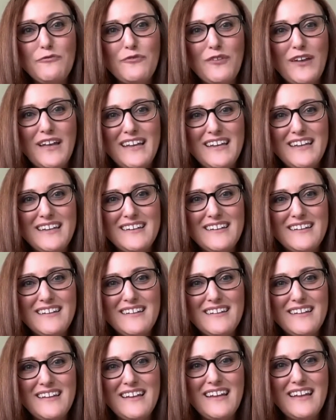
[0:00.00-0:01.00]

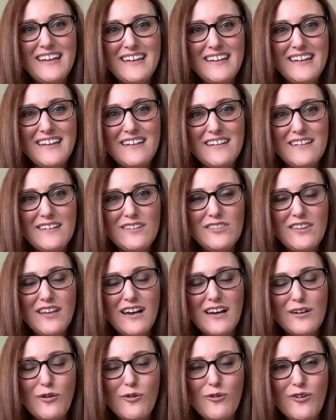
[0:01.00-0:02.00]

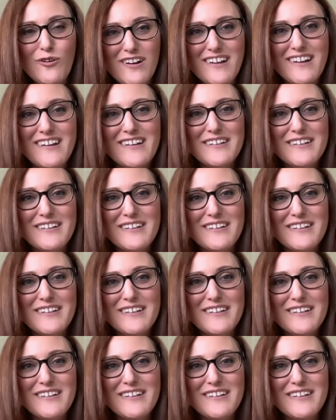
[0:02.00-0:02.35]
faininc.org.